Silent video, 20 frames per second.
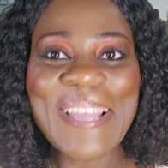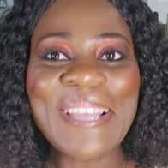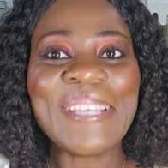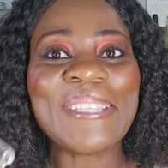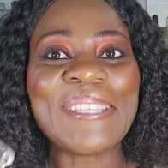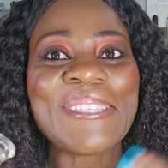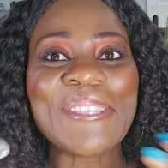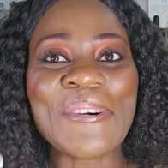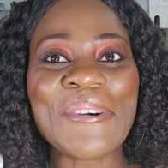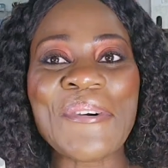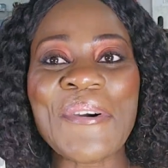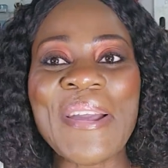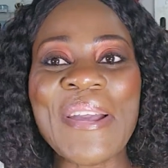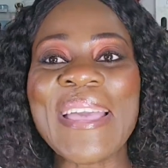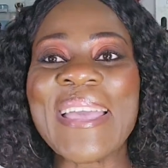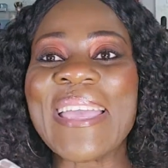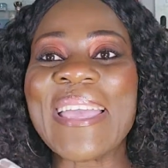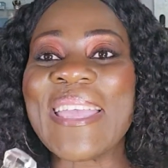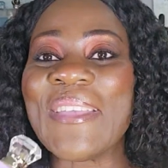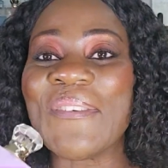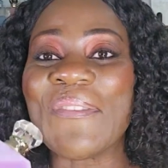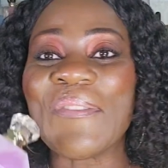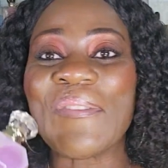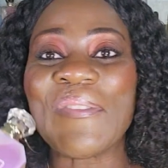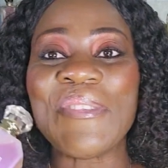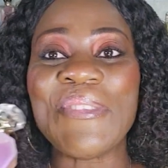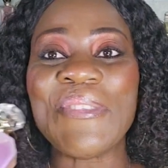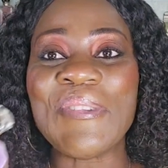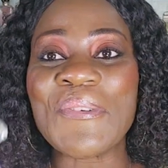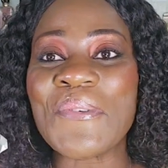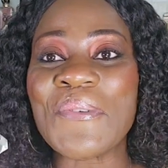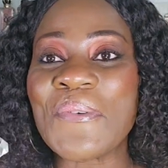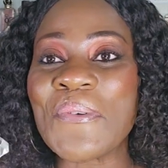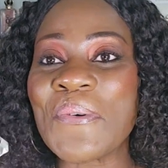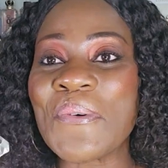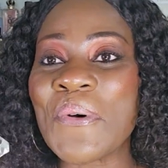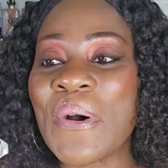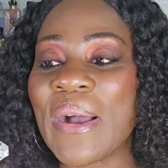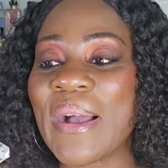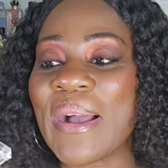So if
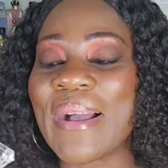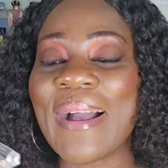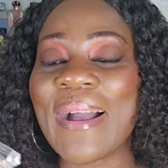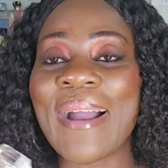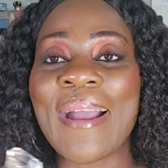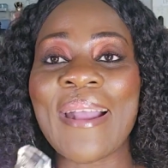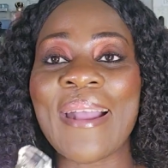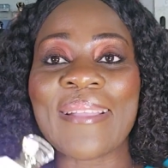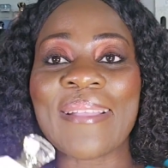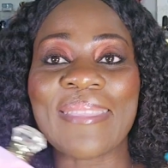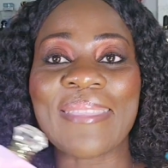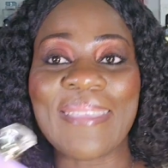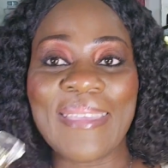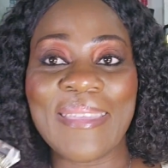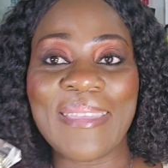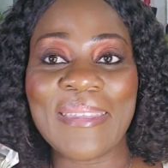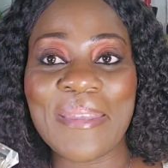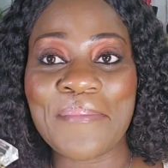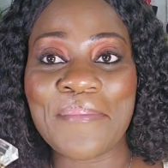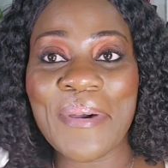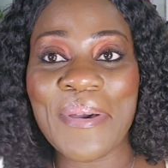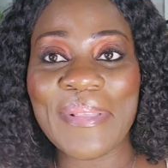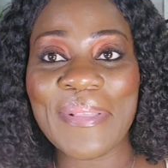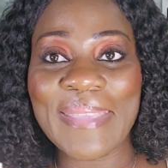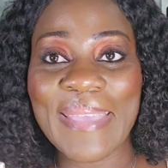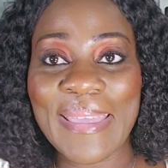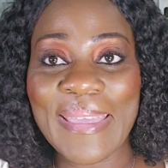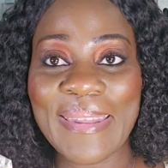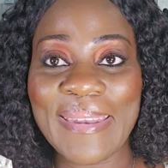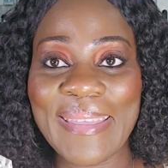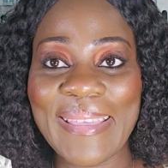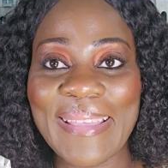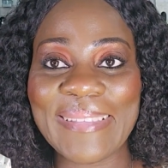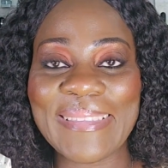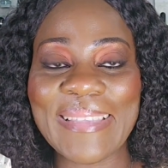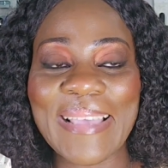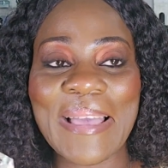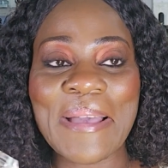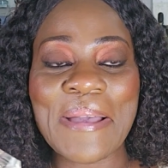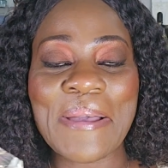you are thinking about getting it,
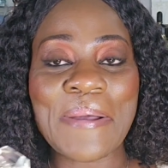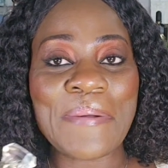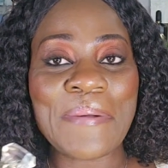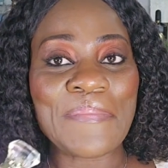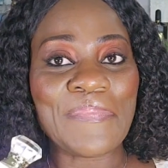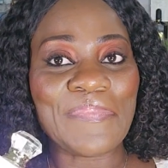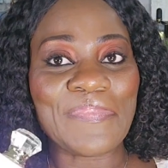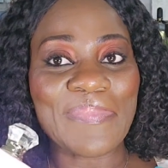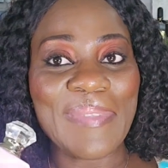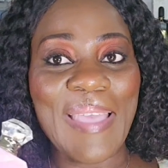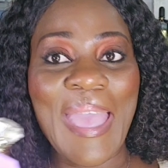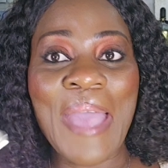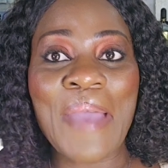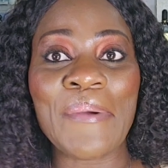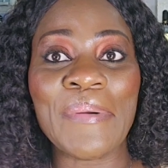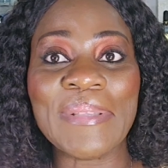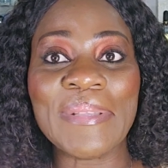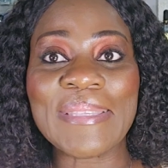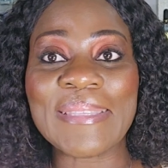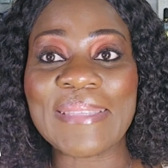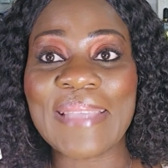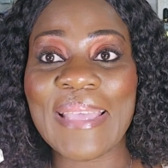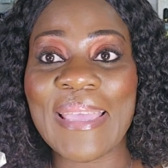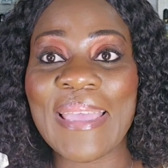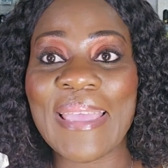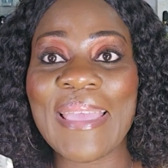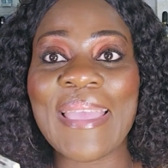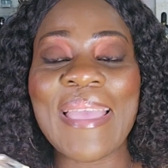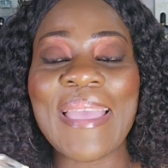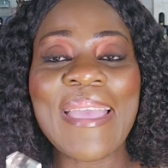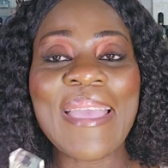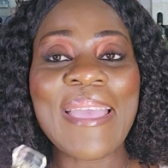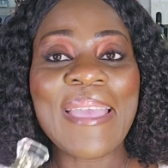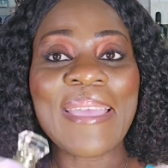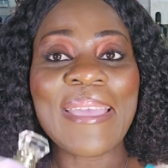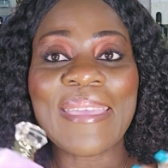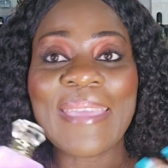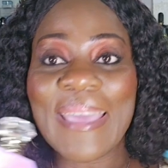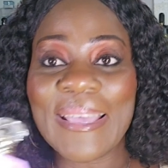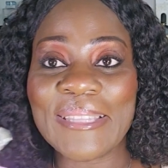I would say
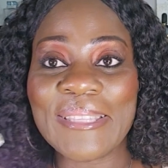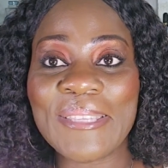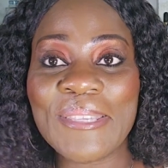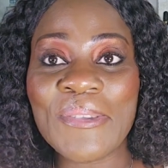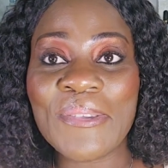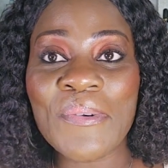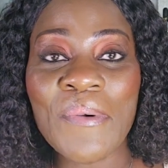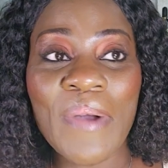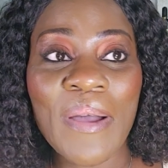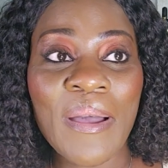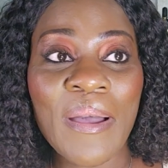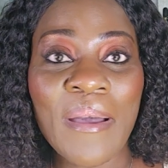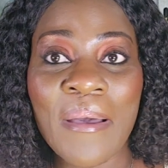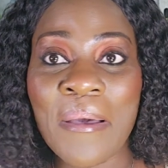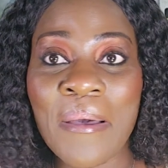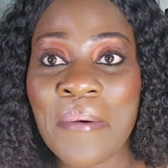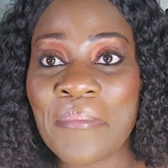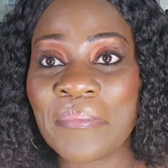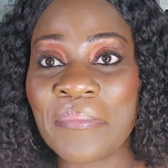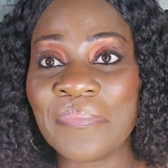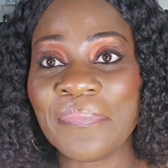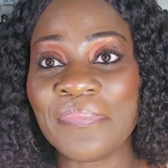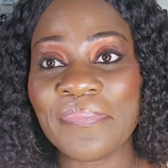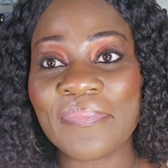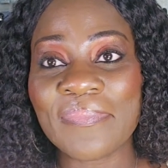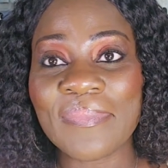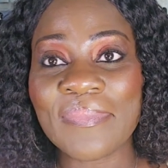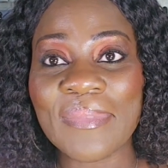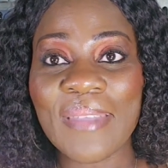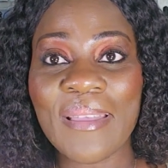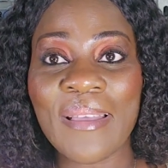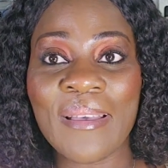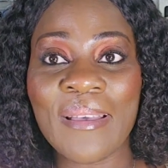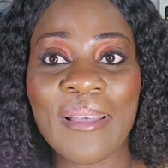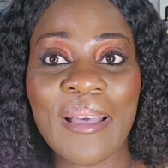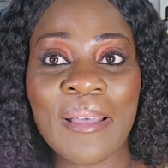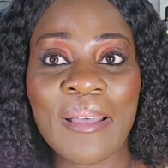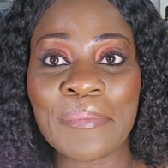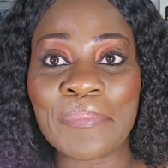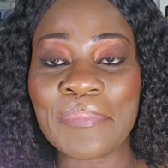get you
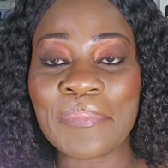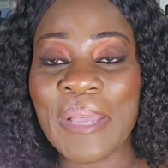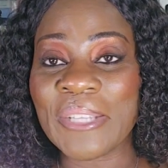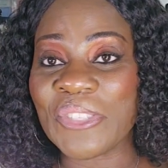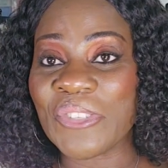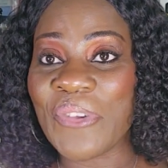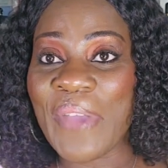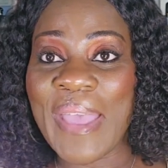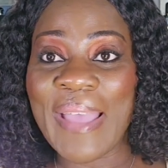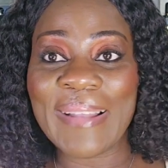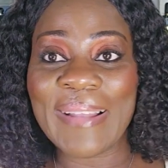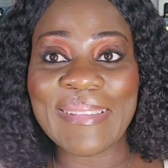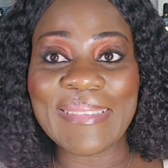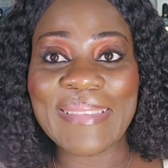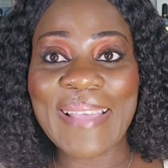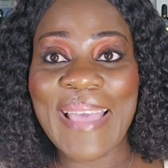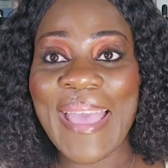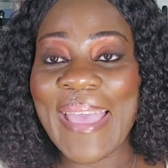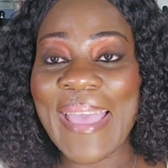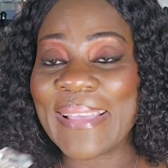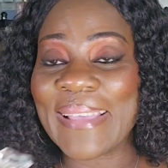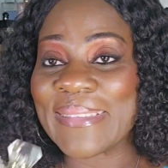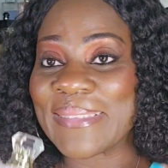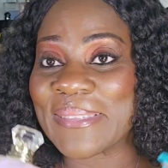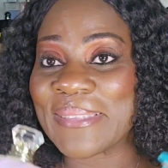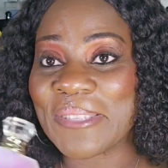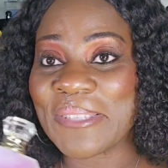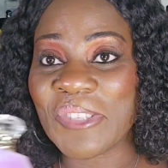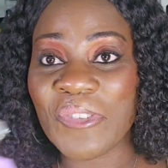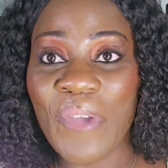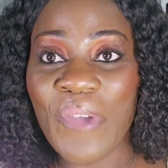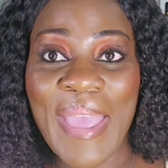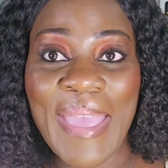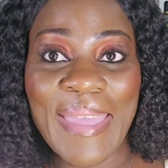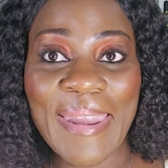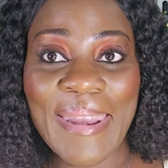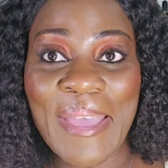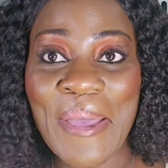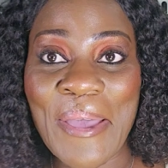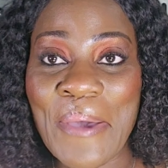a trial size, try
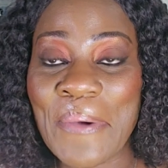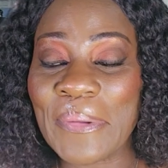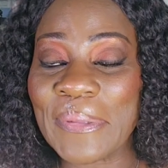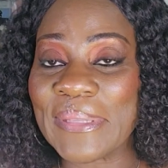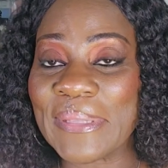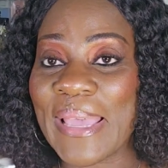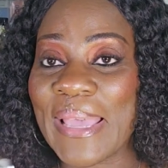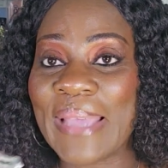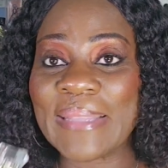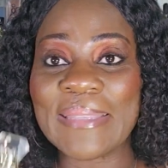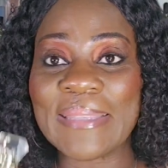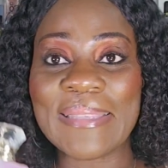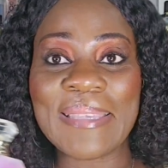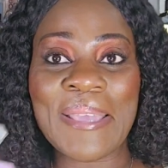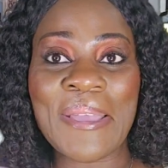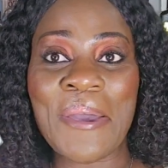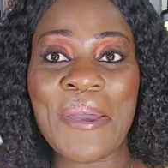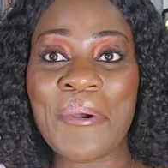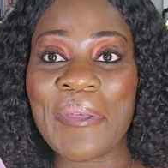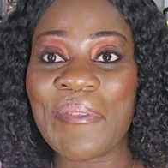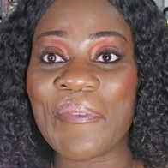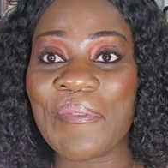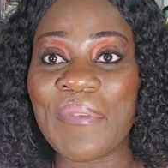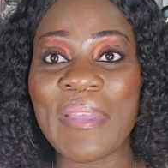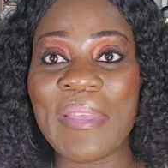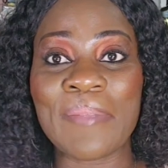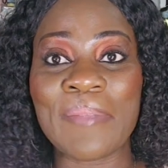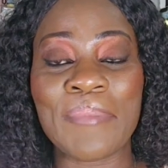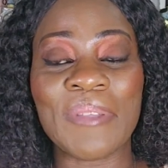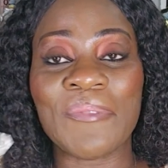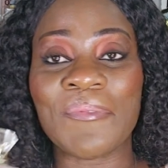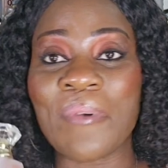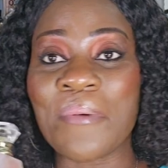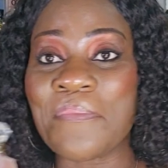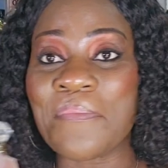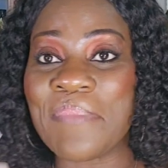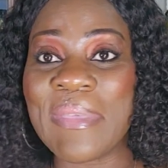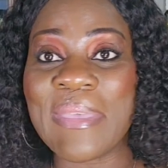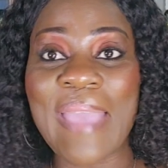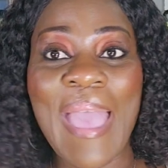it out and see how it feels. But for
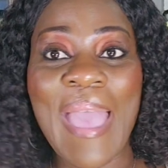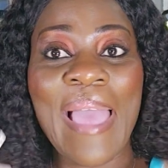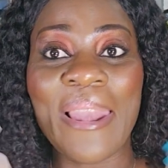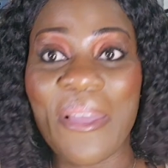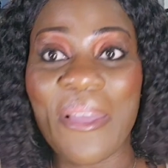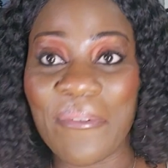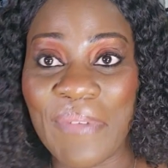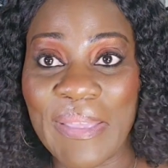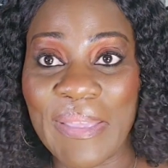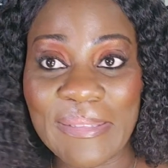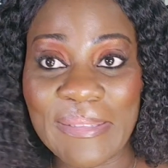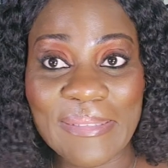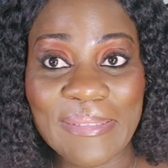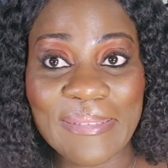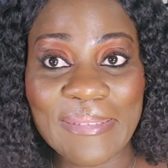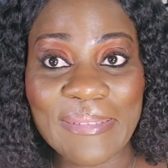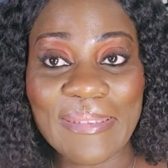me, I love it.